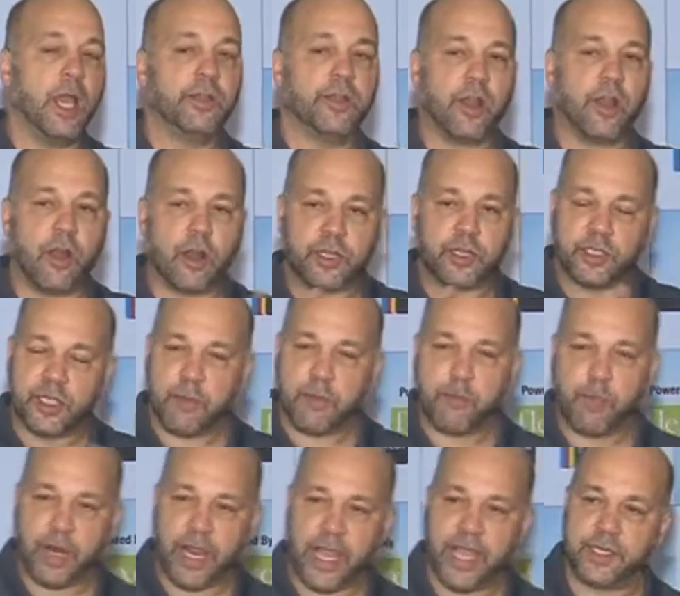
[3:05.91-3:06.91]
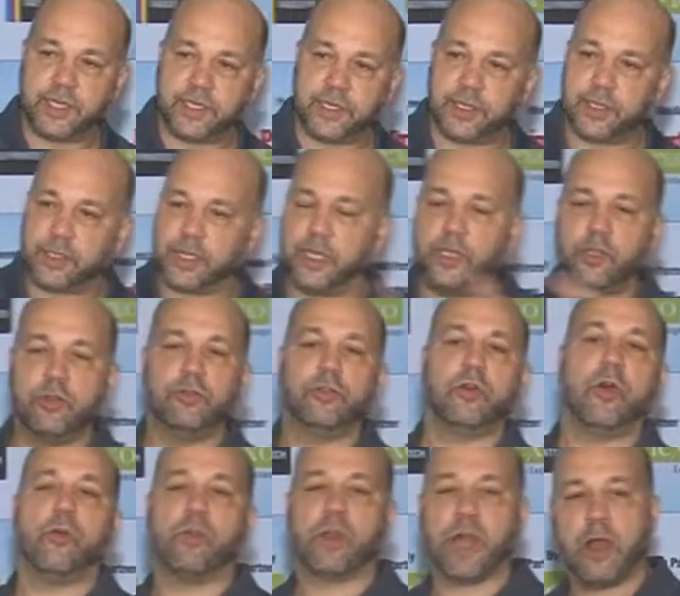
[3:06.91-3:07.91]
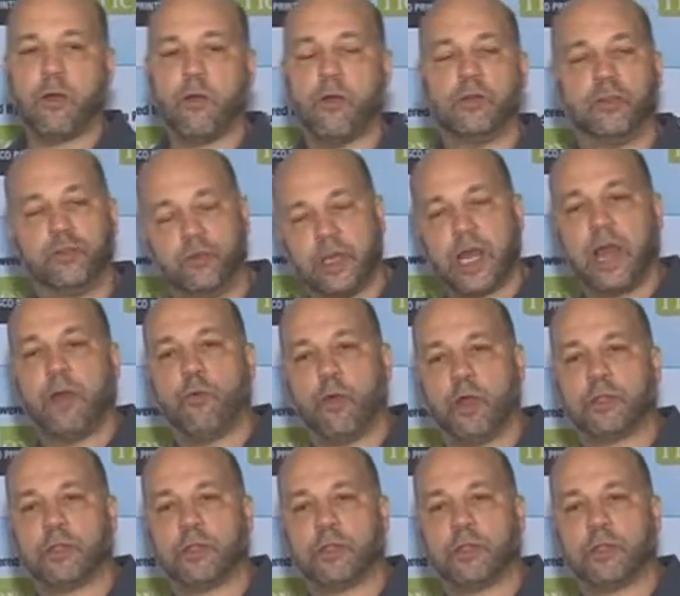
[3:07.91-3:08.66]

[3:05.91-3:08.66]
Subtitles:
There are some plates that you do not